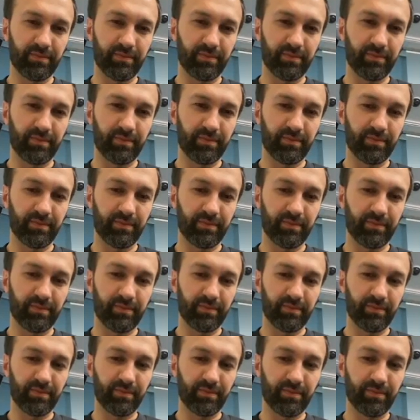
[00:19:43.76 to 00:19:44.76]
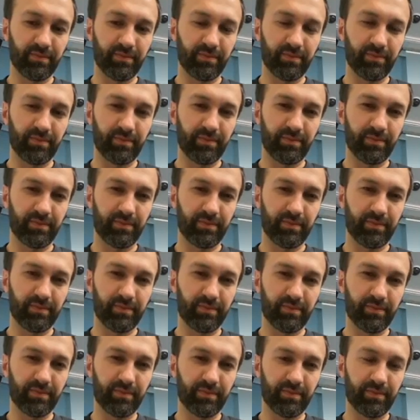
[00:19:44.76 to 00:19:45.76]

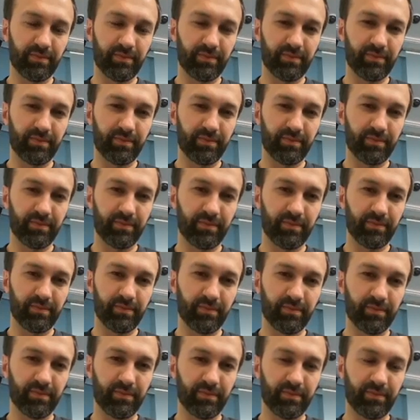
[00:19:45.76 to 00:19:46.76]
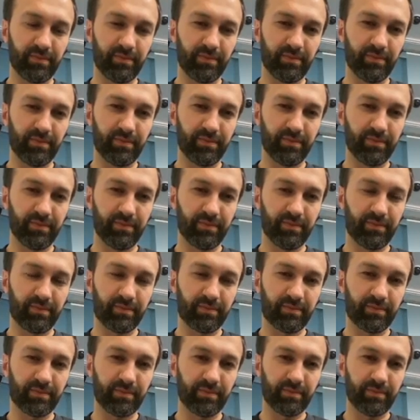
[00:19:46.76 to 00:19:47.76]

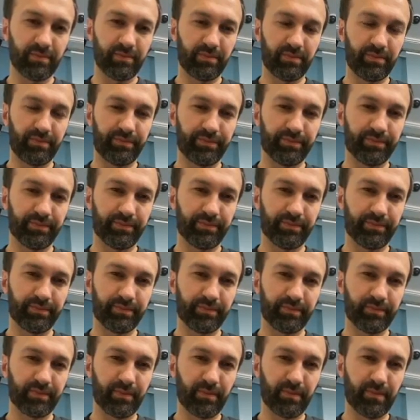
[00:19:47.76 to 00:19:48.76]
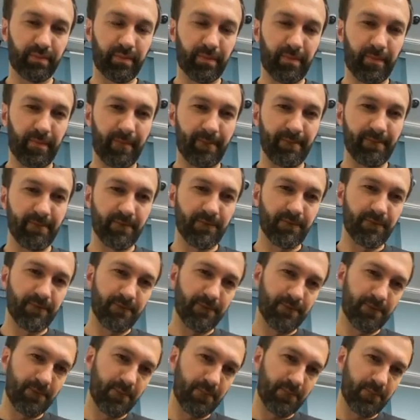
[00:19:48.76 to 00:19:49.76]

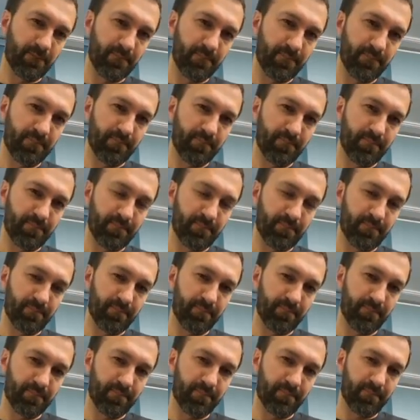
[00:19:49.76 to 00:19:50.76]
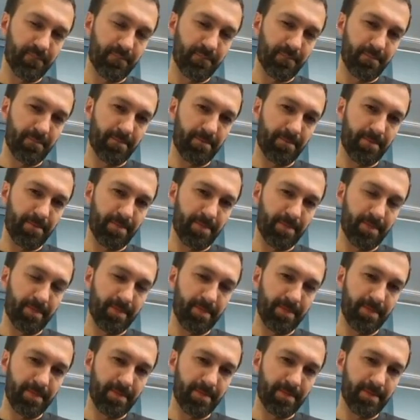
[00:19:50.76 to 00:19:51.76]
(not speaking)